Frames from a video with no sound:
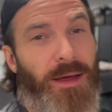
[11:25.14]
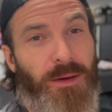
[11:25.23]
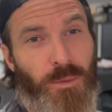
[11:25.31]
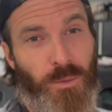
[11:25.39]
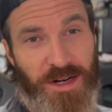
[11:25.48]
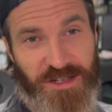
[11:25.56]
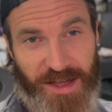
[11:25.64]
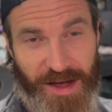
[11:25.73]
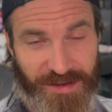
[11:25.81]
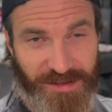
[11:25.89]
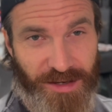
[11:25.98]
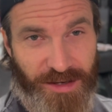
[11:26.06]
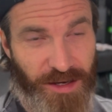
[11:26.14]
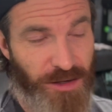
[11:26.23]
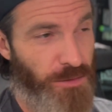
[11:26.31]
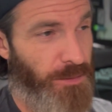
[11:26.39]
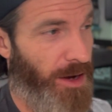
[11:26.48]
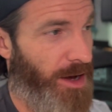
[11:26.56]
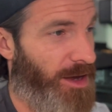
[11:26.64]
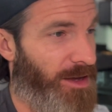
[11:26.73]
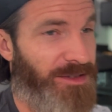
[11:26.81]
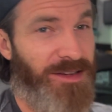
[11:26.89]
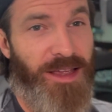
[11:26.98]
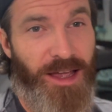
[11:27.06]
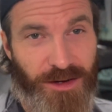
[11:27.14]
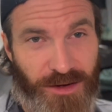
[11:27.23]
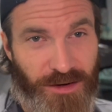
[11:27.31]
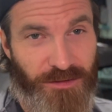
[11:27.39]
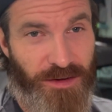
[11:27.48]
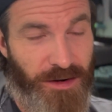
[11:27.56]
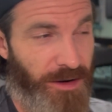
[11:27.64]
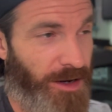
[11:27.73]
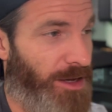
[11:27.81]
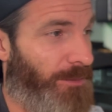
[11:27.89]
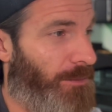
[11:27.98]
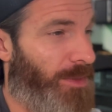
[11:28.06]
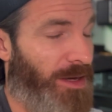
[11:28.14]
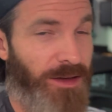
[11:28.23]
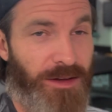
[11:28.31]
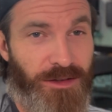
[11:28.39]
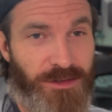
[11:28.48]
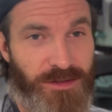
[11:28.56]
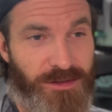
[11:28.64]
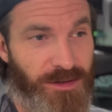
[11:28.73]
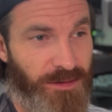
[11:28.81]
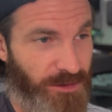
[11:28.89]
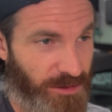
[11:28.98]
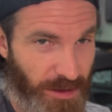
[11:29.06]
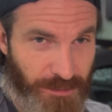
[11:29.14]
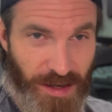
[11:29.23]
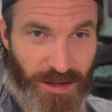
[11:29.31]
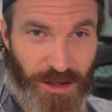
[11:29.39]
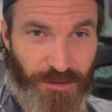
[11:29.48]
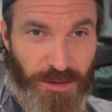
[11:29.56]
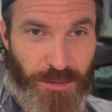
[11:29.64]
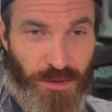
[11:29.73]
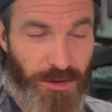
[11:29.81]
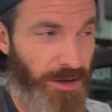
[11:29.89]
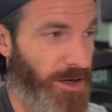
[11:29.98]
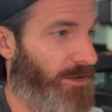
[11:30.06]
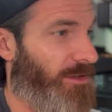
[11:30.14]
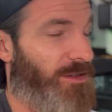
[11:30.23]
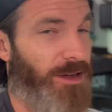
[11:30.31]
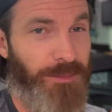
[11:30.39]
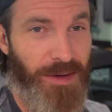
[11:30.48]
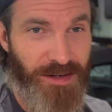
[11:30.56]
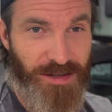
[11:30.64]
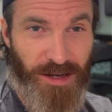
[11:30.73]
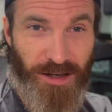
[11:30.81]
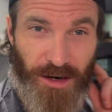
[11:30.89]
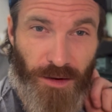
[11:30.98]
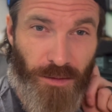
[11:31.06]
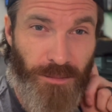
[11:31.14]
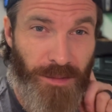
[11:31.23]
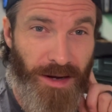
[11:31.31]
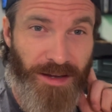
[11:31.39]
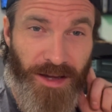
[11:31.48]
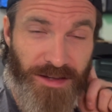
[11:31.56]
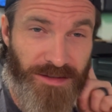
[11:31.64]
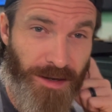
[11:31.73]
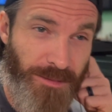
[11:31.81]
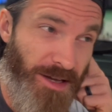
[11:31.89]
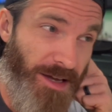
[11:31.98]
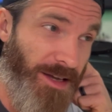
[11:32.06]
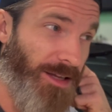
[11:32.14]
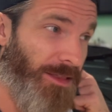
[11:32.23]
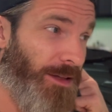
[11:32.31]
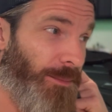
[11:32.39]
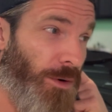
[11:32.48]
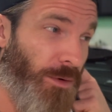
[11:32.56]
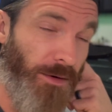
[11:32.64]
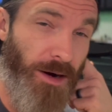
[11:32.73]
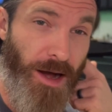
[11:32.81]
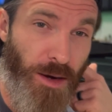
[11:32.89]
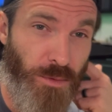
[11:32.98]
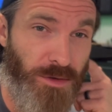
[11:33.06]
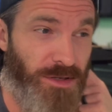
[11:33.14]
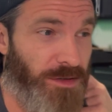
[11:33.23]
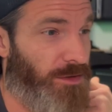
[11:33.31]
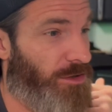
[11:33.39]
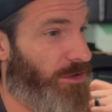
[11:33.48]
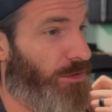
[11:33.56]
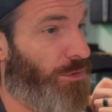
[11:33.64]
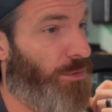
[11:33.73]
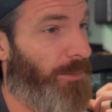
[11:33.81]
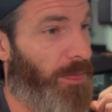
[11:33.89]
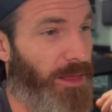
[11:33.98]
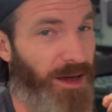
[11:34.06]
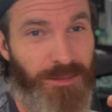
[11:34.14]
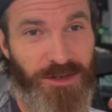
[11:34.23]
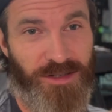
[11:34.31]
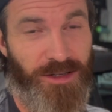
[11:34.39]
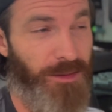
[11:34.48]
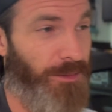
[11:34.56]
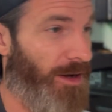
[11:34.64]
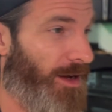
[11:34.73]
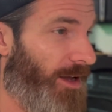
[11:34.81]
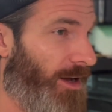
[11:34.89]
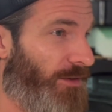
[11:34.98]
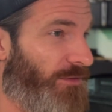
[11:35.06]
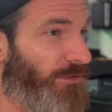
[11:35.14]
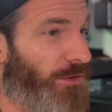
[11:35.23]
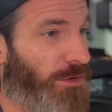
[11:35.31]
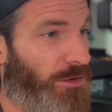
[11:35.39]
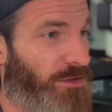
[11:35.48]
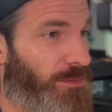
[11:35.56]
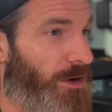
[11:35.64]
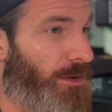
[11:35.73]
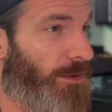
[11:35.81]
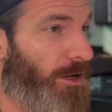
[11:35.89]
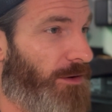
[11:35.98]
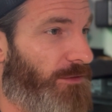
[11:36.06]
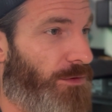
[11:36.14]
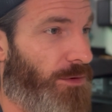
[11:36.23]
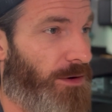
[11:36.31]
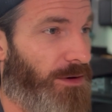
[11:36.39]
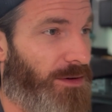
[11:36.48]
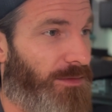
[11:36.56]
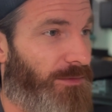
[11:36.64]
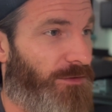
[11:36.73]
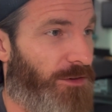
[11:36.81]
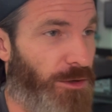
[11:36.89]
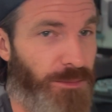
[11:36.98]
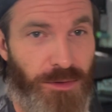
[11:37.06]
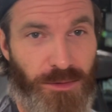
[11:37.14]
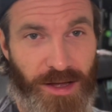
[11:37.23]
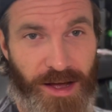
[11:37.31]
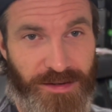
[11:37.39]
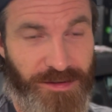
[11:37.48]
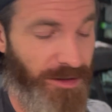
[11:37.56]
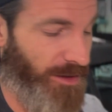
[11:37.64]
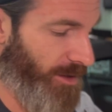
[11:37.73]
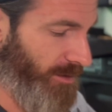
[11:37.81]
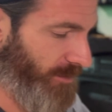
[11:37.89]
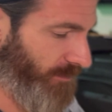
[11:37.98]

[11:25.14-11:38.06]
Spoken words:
Which gasket kit you buy is again going to vary because some may leave the motor in, some may take it out. In my case, I'm taking the motor out, so I'm just going to buy a full small block Ford Fel-Pro gasket kit.